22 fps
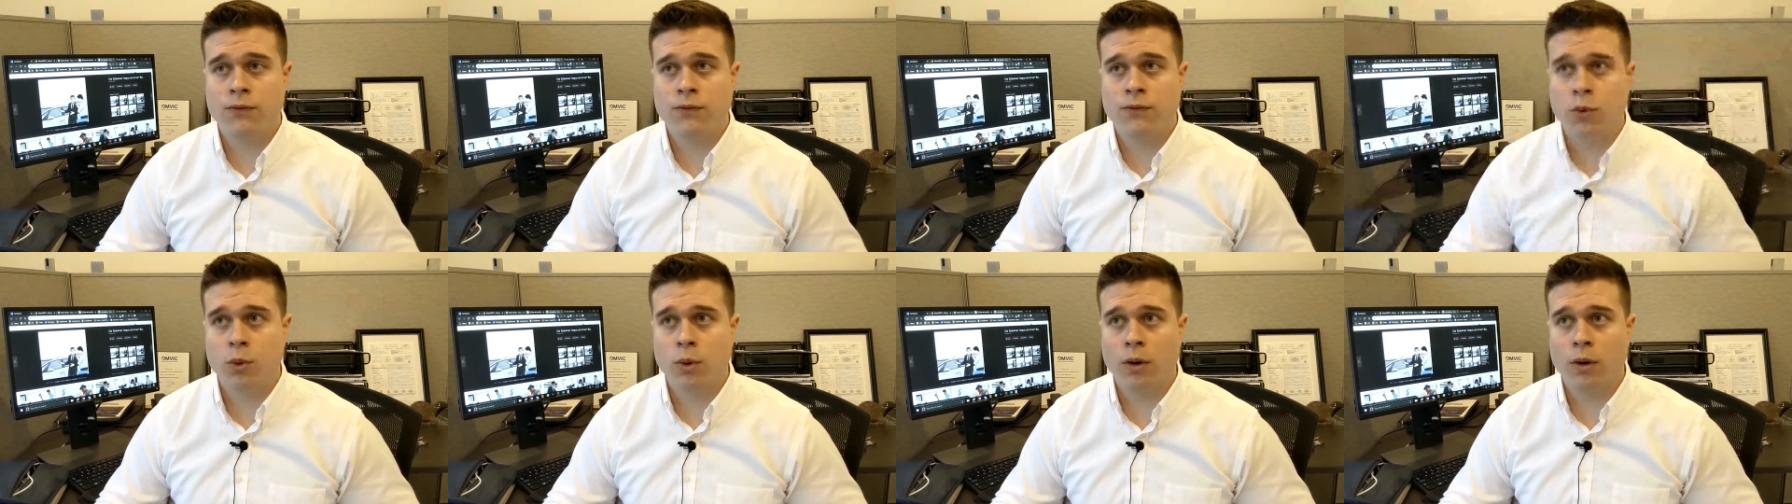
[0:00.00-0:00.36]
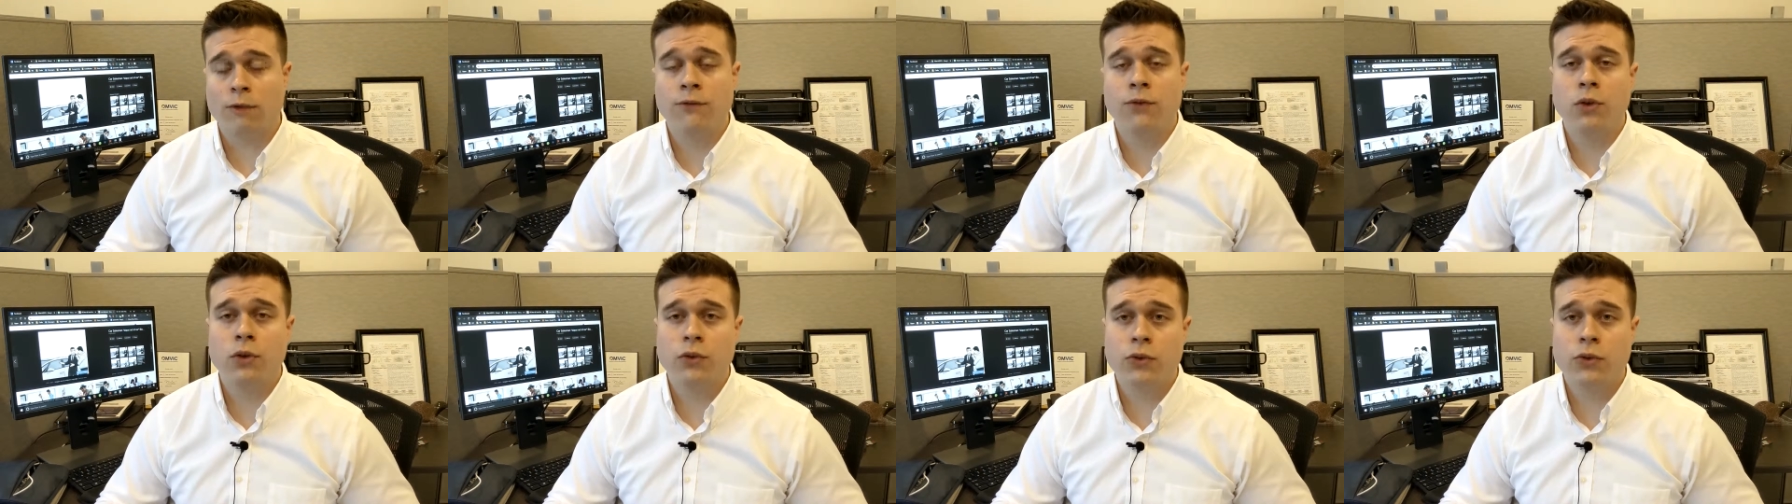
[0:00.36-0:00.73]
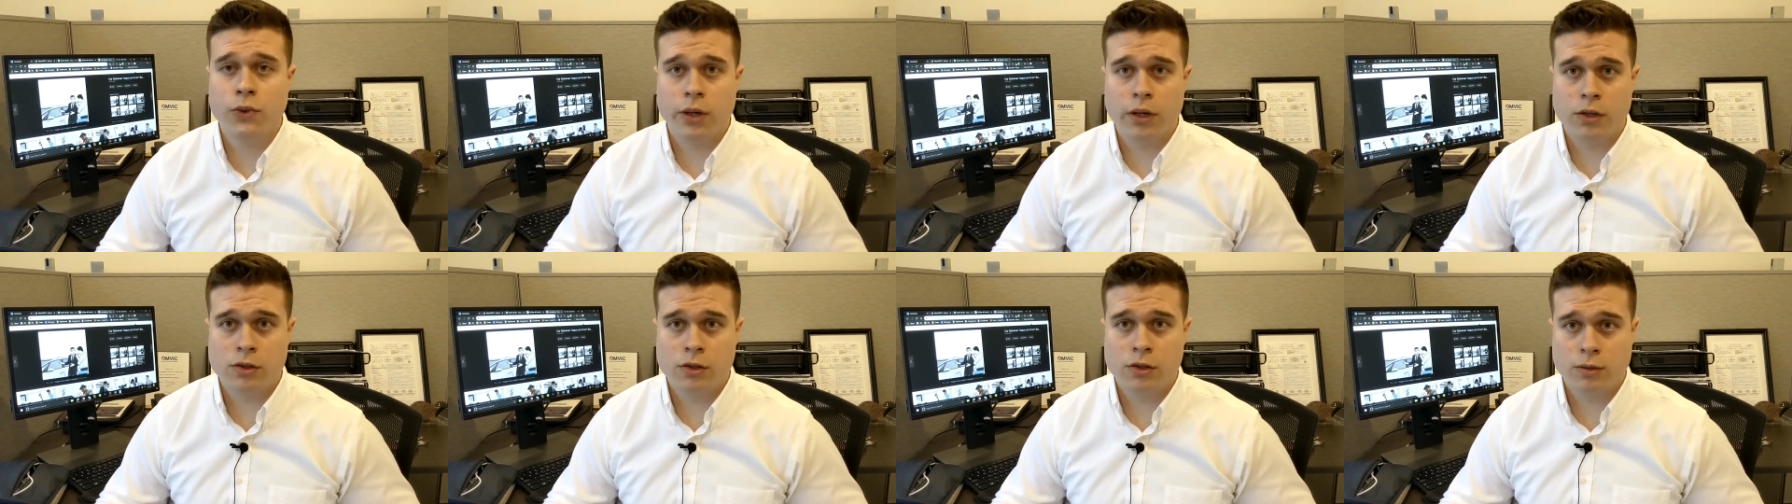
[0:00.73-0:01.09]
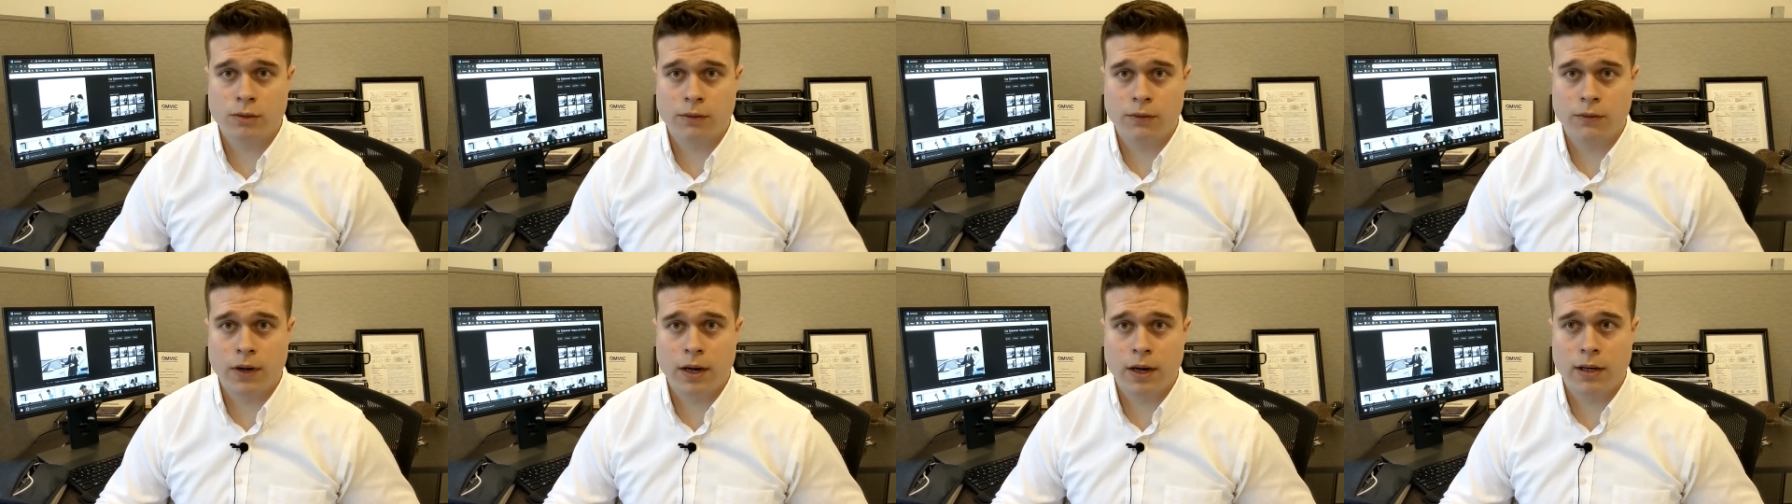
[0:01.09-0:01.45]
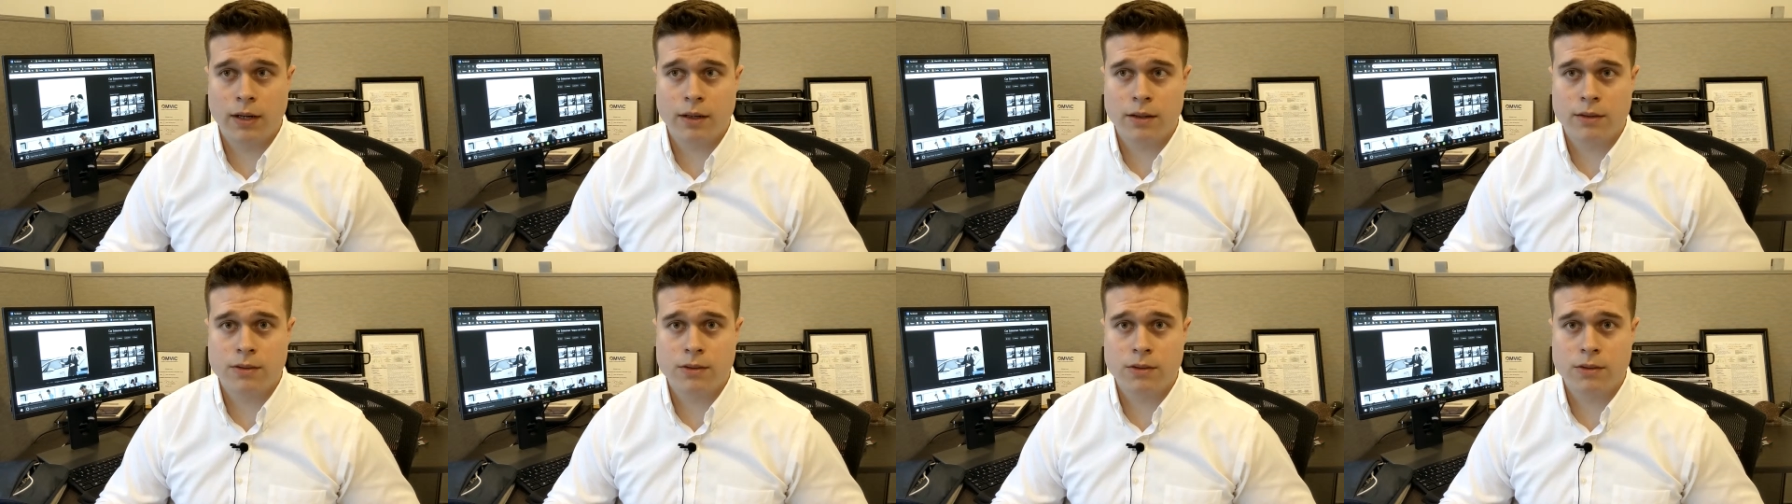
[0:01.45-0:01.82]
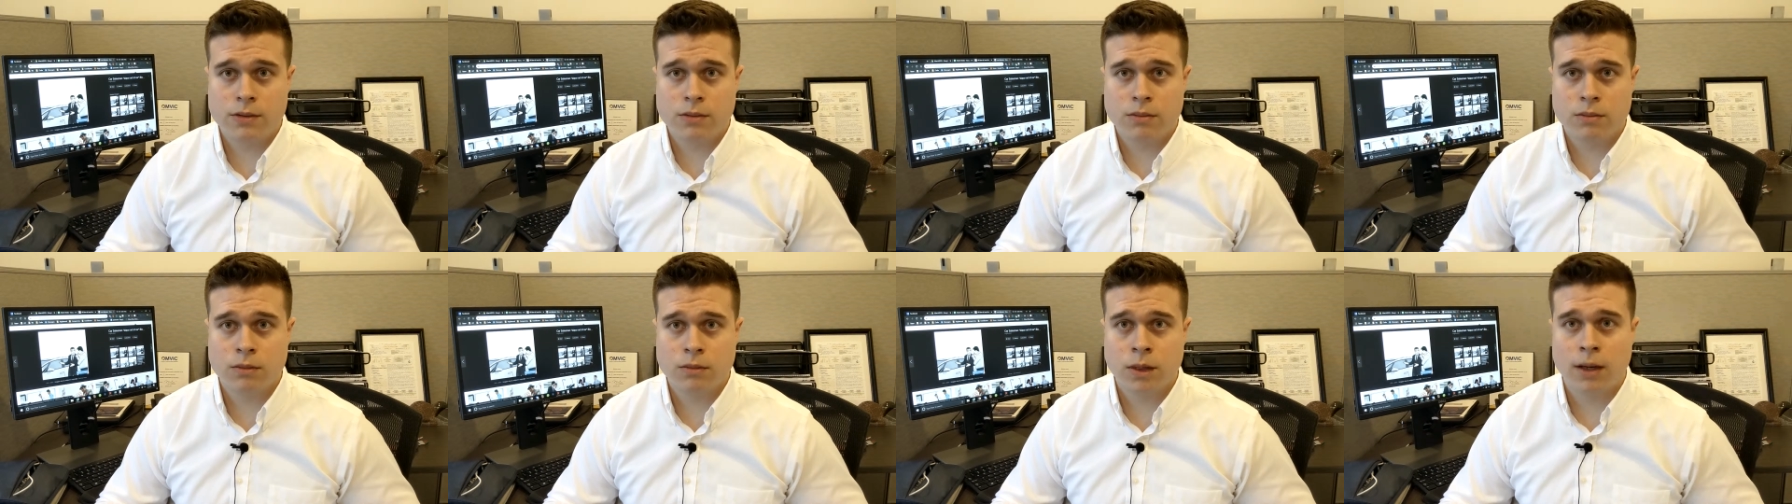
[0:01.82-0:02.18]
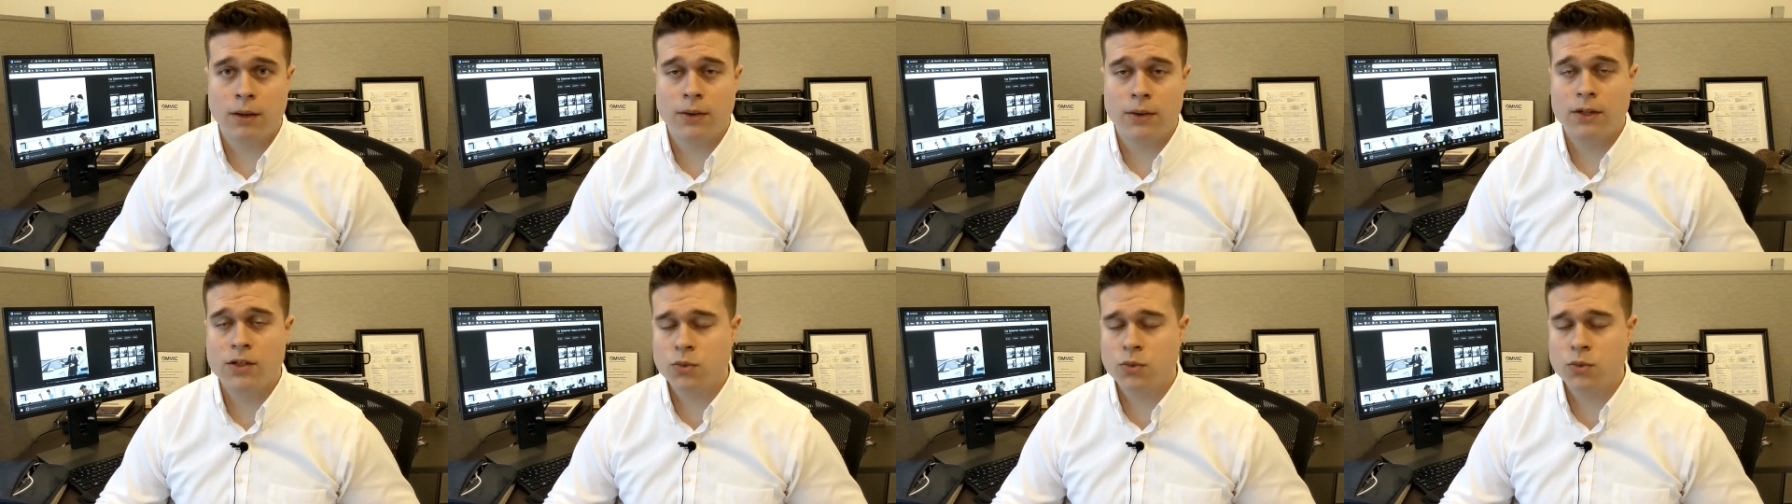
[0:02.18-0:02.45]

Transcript: for a full duration of a finance, right?